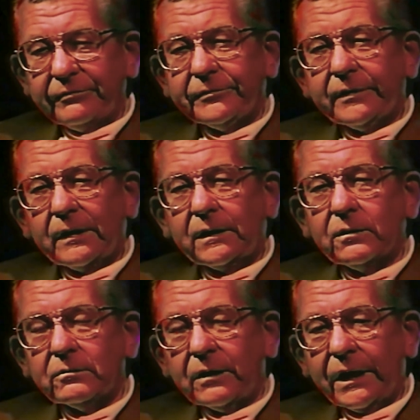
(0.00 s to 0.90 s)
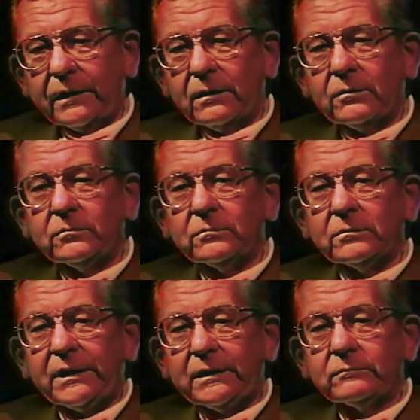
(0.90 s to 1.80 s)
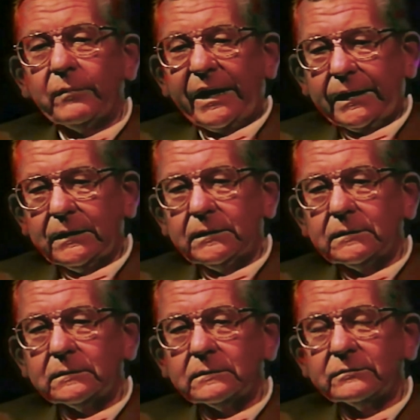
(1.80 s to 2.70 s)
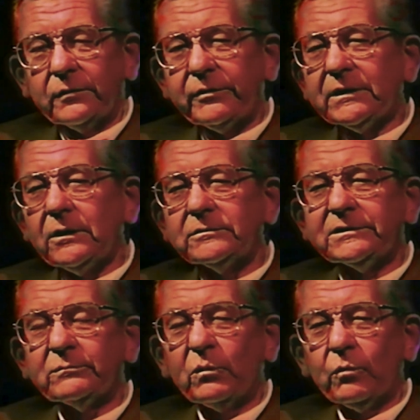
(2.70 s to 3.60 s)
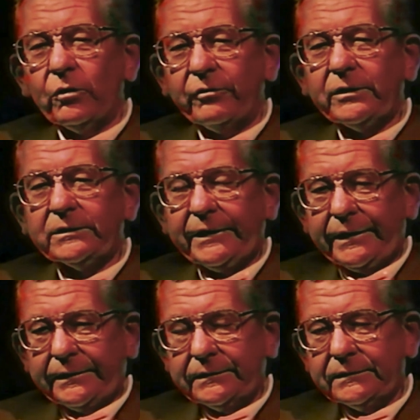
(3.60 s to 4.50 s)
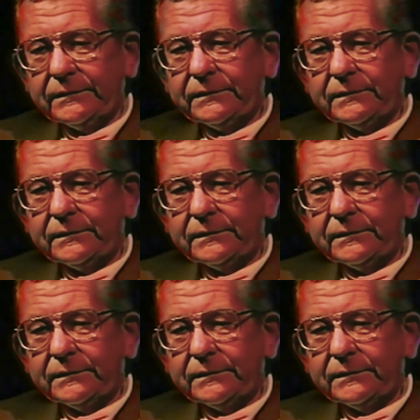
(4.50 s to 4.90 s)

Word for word: arrived on Hokkaido in May, very close to Memorial Day.